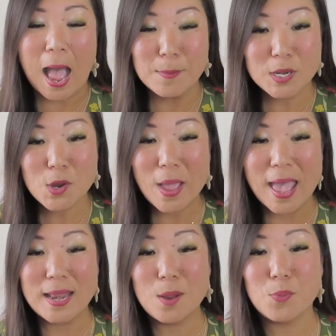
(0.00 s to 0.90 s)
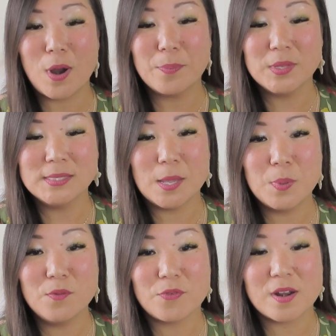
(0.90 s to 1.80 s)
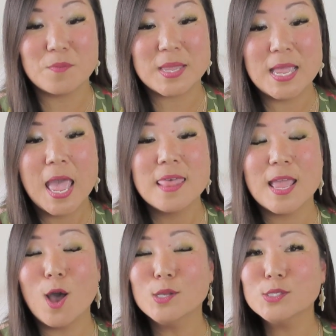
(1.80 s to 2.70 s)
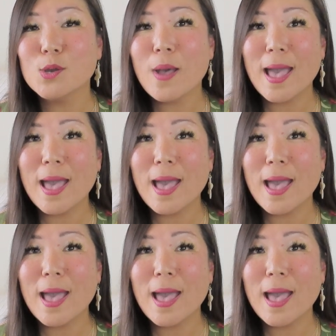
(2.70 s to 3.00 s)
I'm gonna go ahead and prop this up in front of me. They also